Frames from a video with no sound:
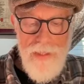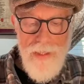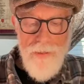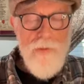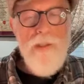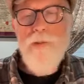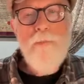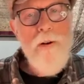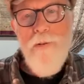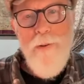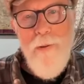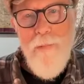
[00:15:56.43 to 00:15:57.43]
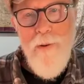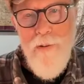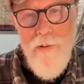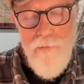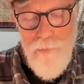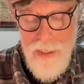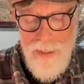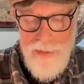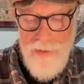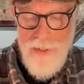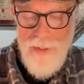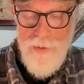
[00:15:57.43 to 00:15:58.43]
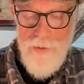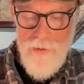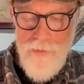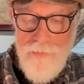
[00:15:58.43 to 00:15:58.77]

We spoke no more of politics.